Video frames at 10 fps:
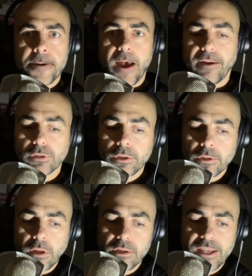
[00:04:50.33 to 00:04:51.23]
I've learned
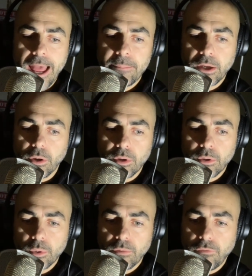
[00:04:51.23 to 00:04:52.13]
a long time ago, in
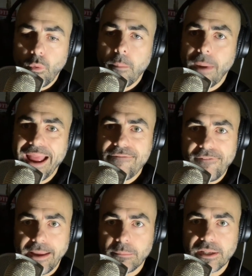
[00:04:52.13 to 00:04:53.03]
order for my
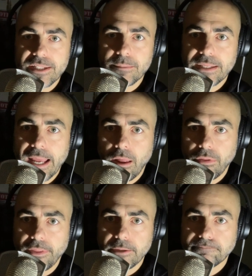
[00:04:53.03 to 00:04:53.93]
family to be
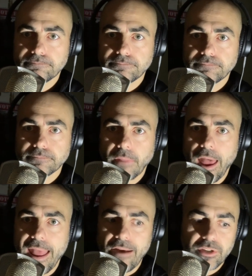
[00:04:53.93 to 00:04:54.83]
healthy,
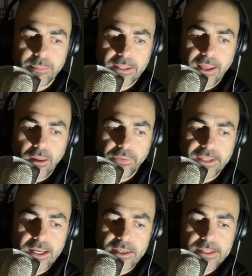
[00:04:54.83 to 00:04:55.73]
I have to be the
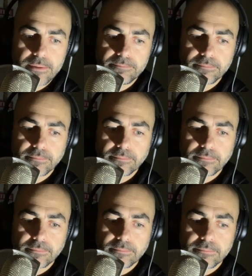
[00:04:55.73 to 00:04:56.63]
healthiest.
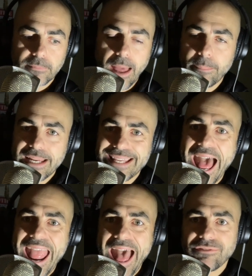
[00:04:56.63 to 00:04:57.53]
That means
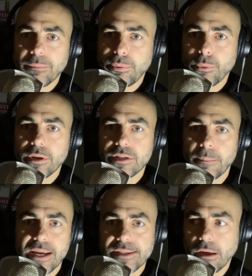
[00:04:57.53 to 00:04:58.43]
I have to pour into
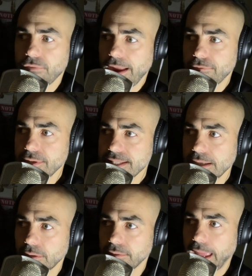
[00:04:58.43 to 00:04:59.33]
myself every
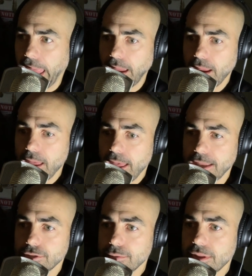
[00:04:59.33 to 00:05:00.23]
single day
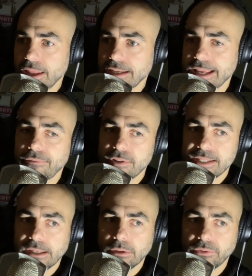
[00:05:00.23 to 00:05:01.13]
and do things every
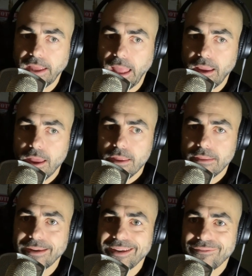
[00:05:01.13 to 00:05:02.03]
single day
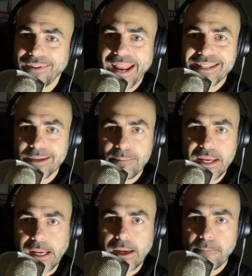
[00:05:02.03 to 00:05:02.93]
that advance
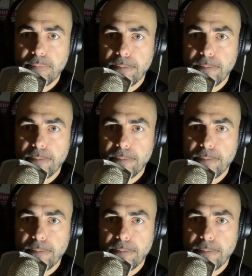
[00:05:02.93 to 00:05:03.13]
me